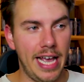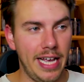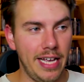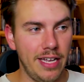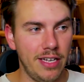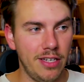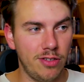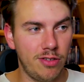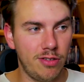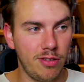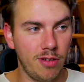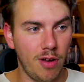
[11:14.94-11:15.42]

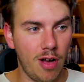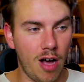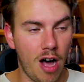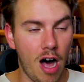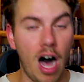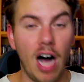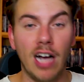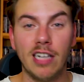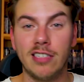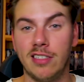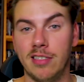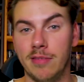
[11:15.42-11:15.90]
is
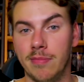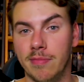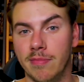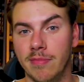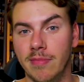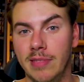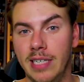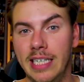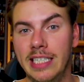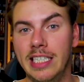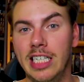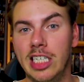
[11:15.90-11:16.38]

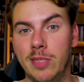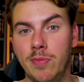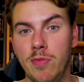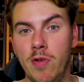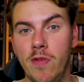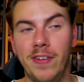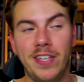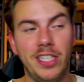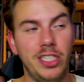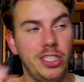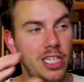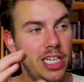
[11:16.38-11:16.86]
awesome in this
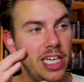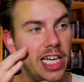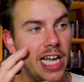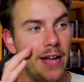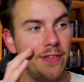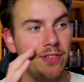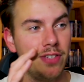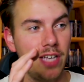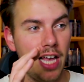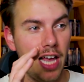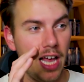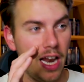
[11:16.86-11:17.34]
movie. She
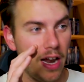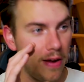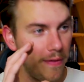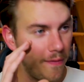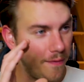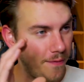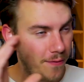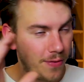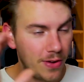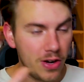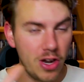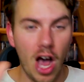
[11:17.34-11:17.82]
gives a
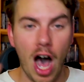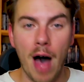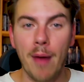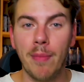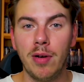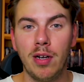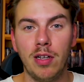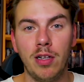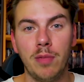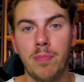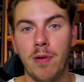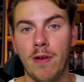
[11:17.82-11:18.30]

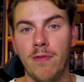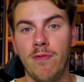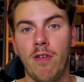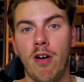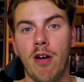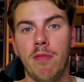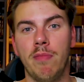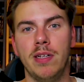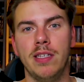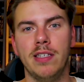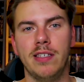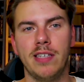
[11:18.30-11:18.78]
phenomenal
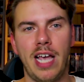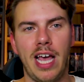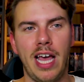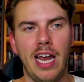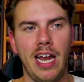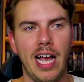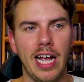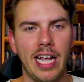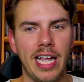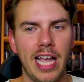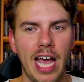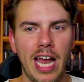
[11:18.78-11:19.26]
performance.
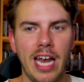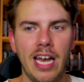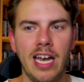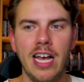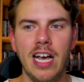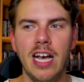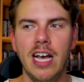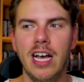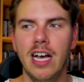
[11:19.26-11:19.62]
And again,